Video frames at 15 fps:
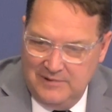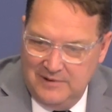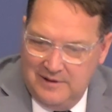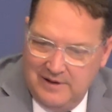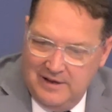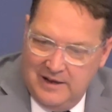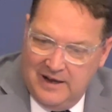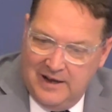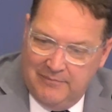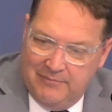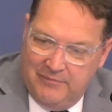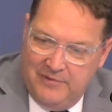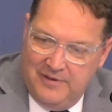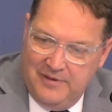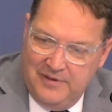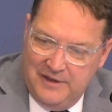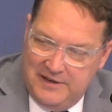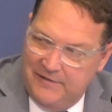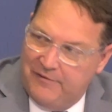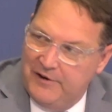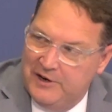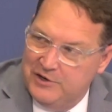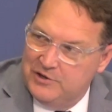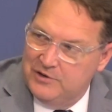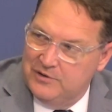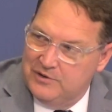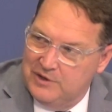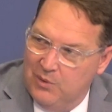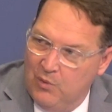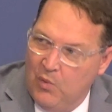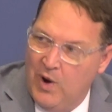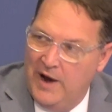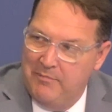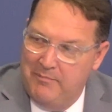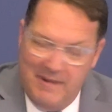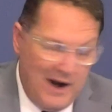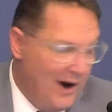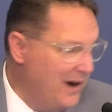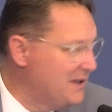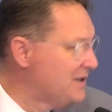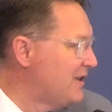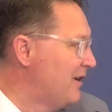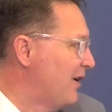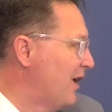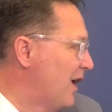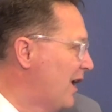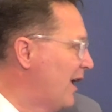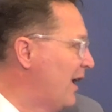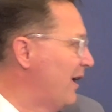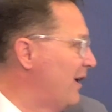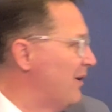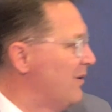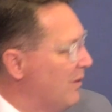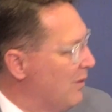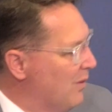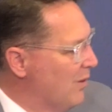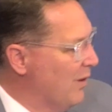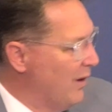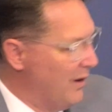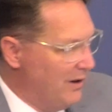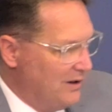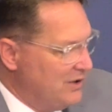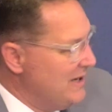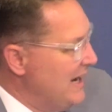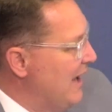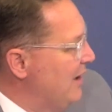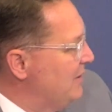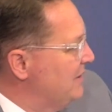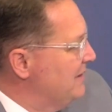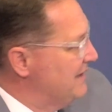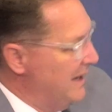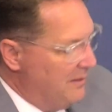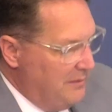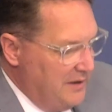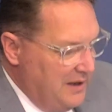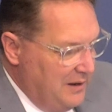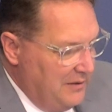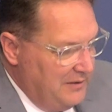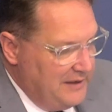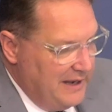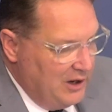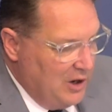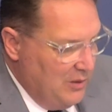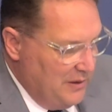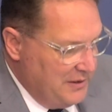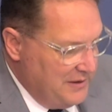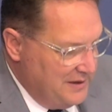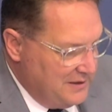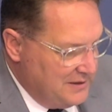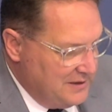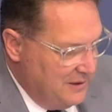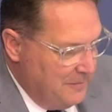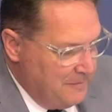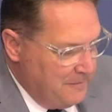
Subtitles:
the different issues and what merits there are or challenges that go with this. So